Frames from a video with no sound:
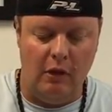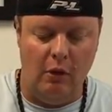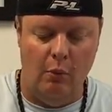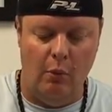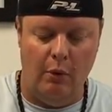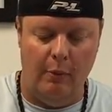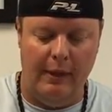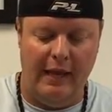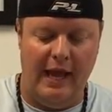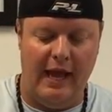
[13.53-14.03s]

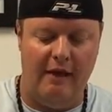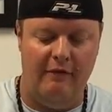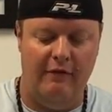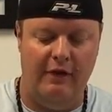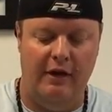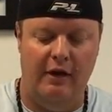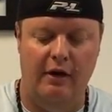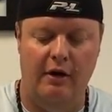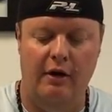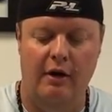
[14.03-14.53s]
What we have
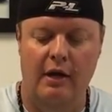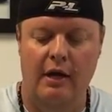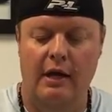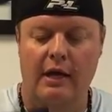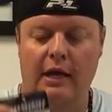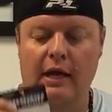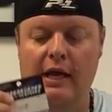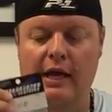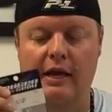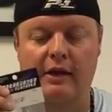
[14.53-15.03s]
here
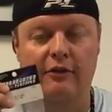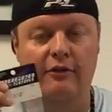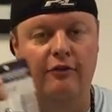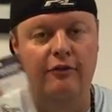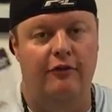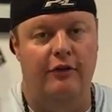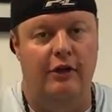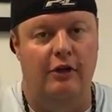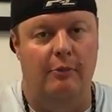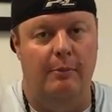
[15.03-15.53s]
is
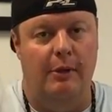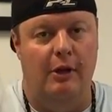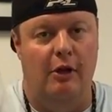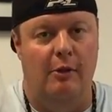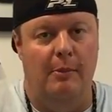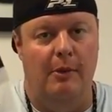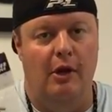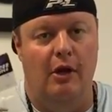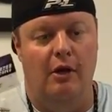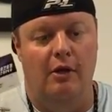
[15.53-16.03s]
steel
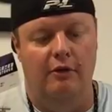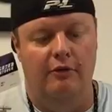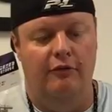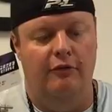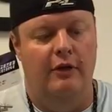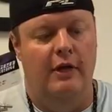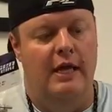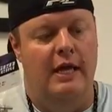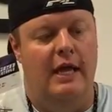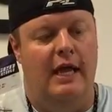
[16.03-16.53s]
pillow
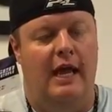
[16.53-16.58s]
balls